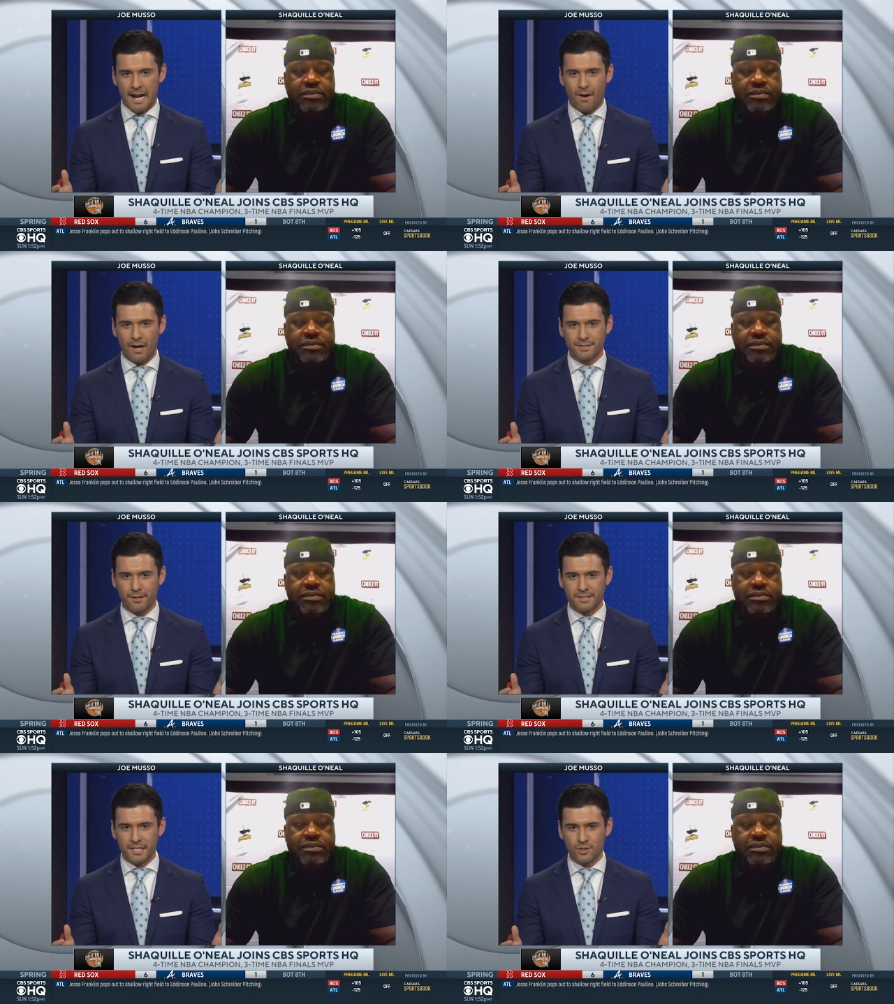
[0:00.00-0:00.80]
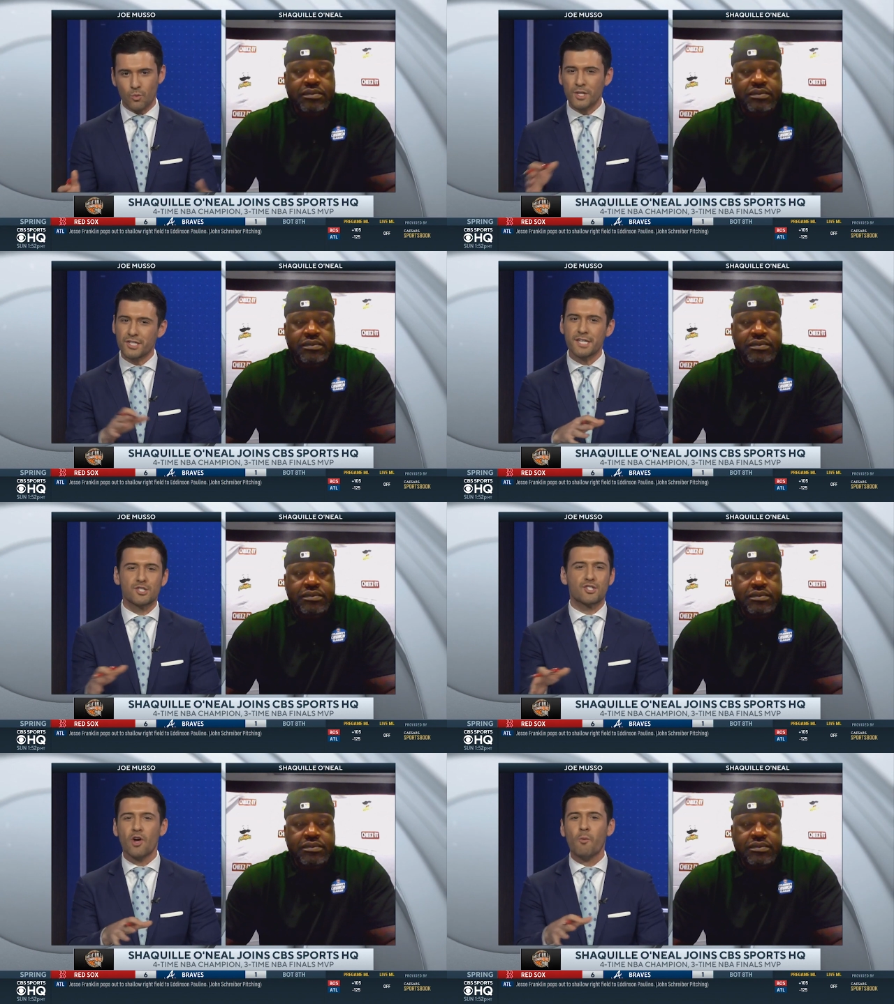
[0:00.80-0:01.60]
Speaker 1: now out there, Diesel. Which of these
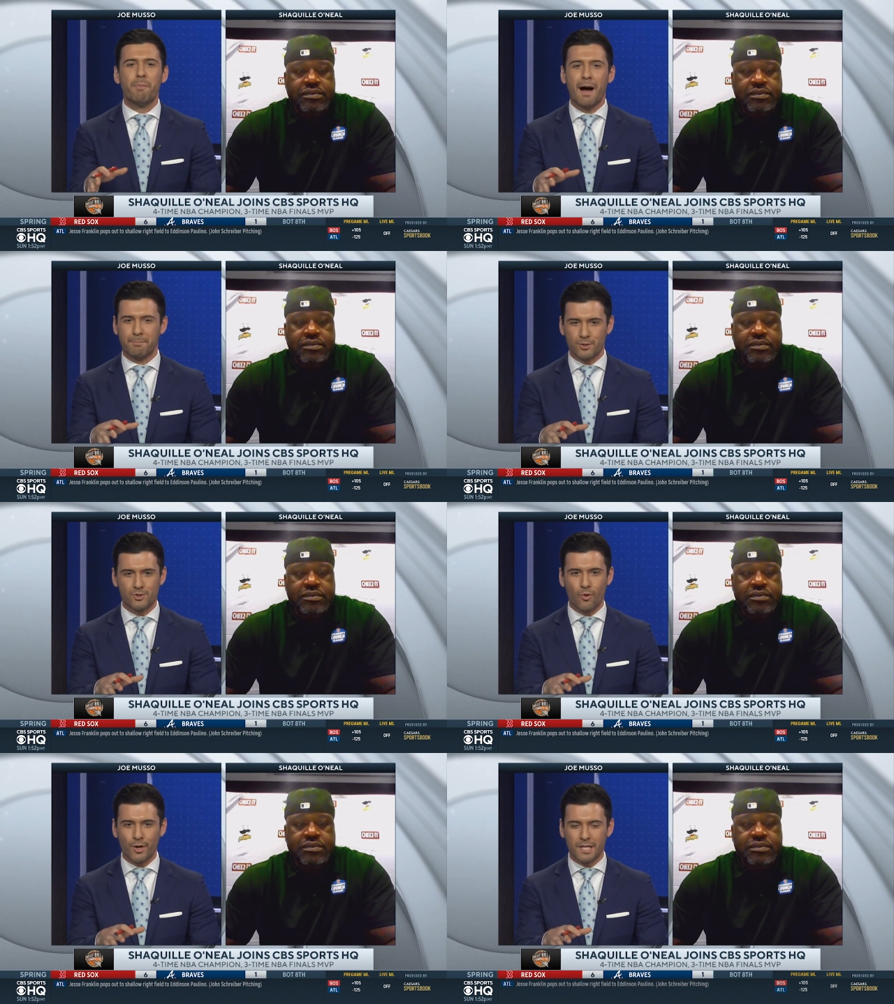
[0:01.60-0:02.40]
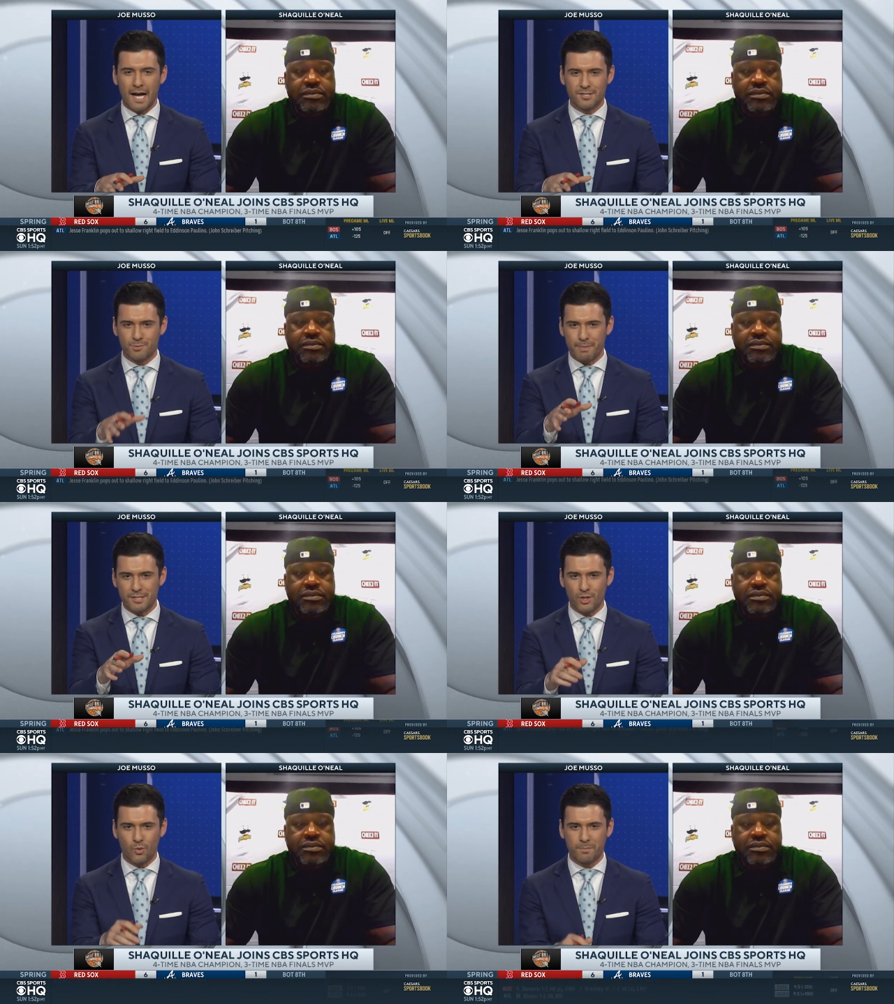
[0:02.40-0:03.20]
soap opera storylines is
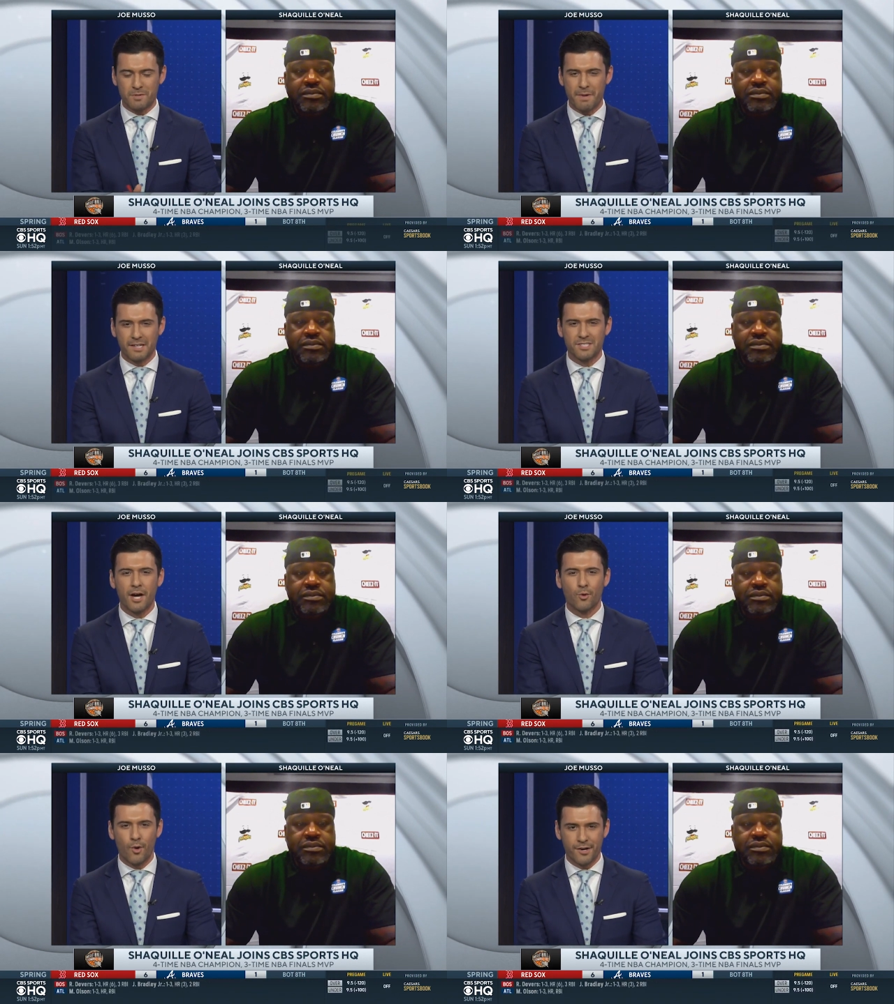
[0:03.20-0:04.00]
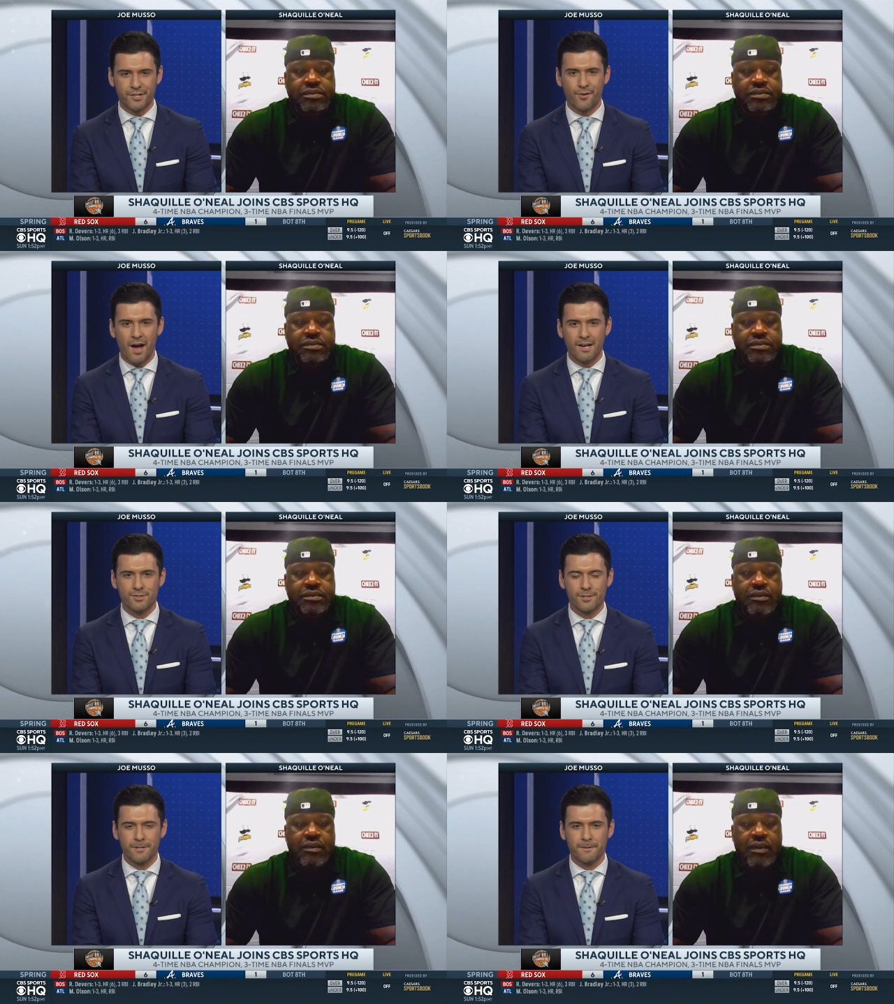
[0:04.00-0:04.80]
best equipped to make a title run in your eyes?
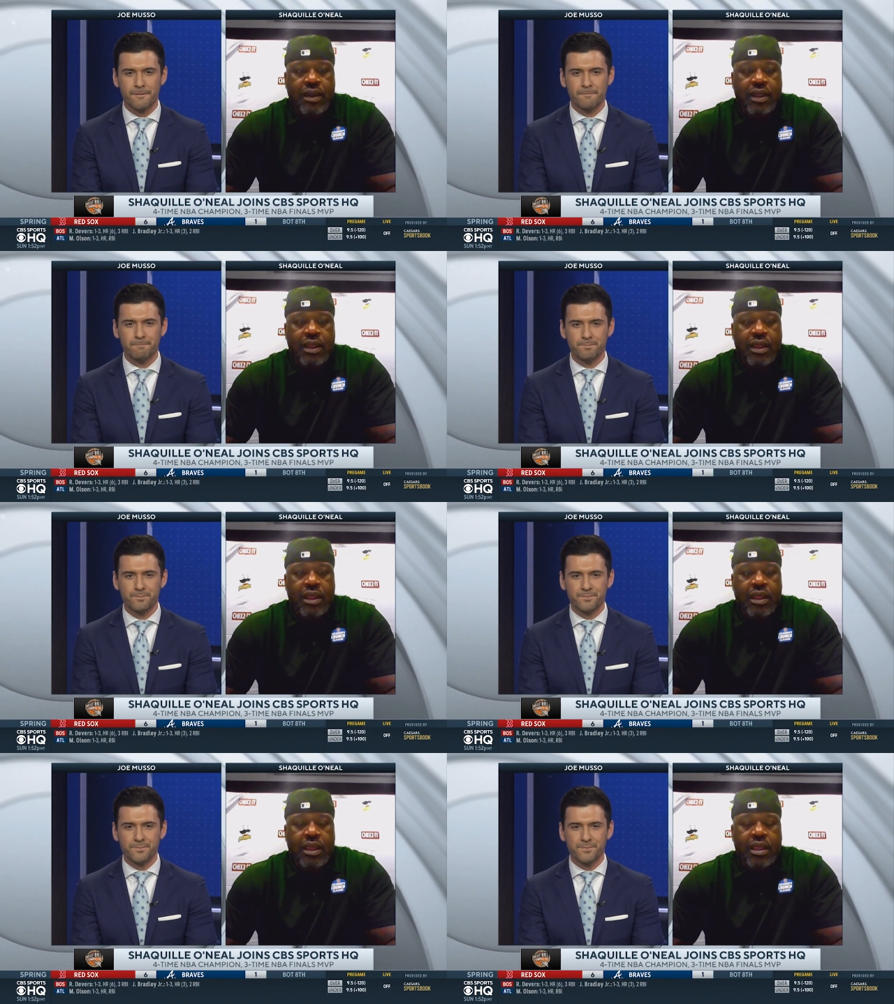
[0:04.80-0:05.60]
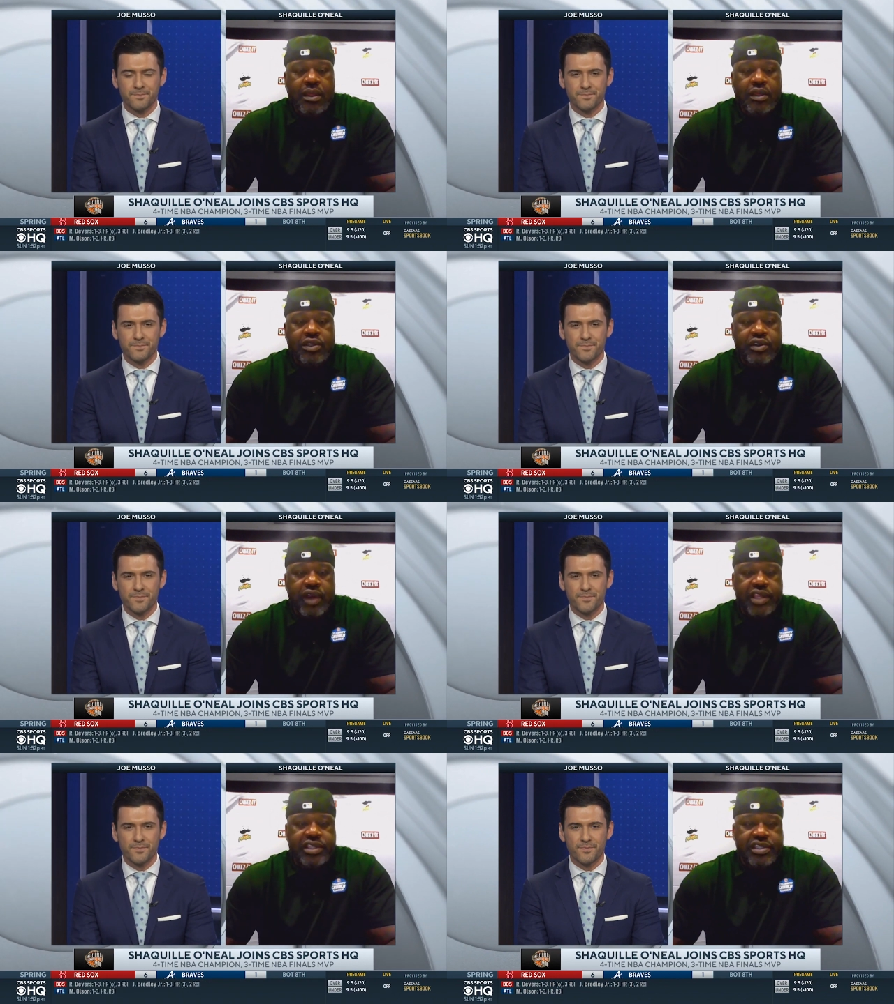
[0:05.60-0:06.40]
The
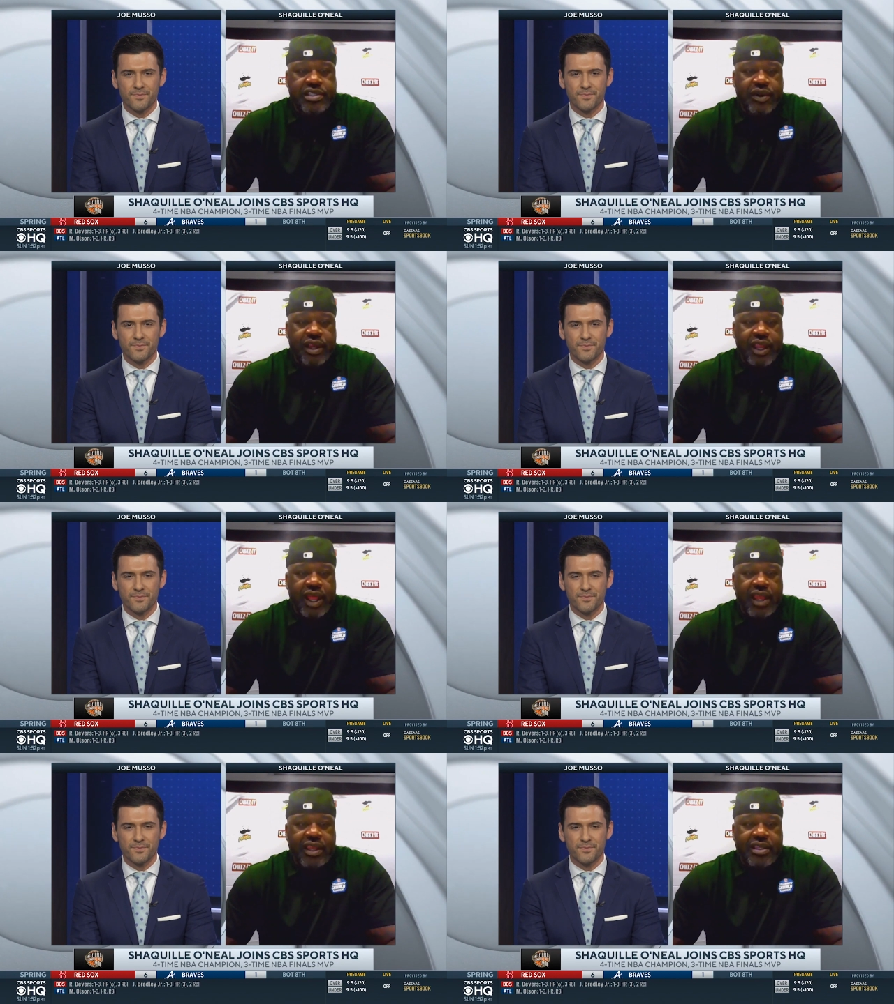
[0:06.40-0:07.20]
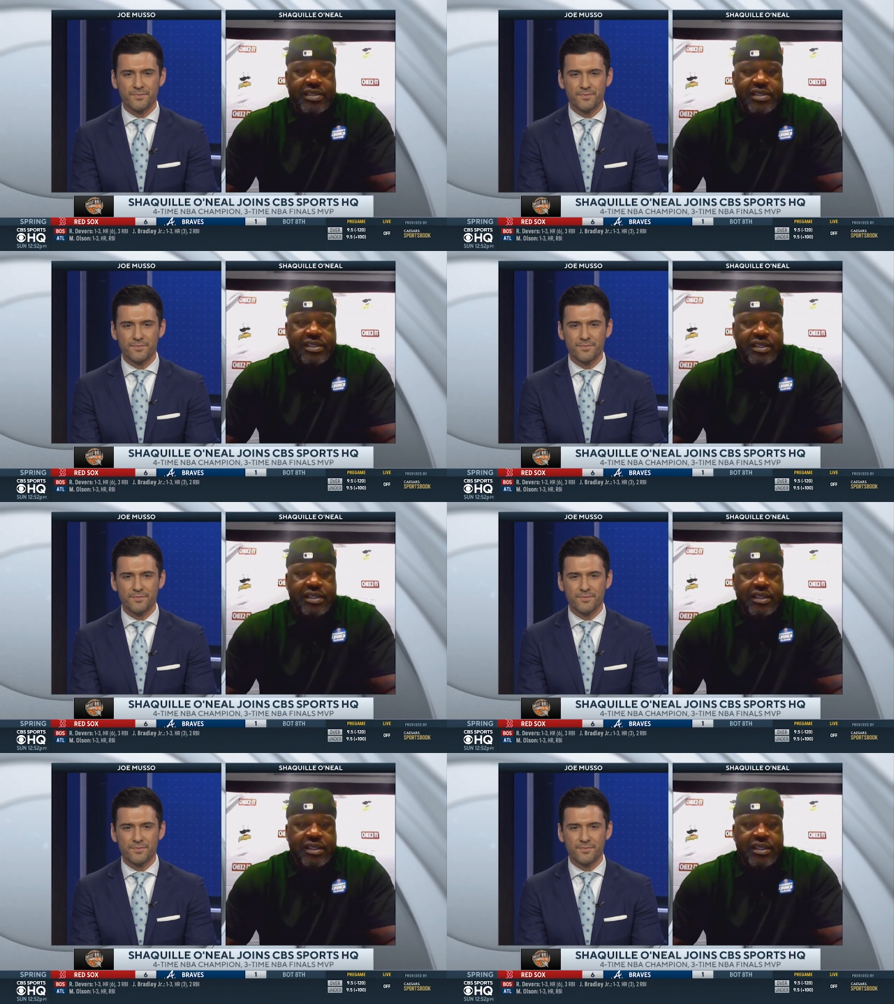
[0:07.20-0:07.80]
Speaker 2: strangest storyline is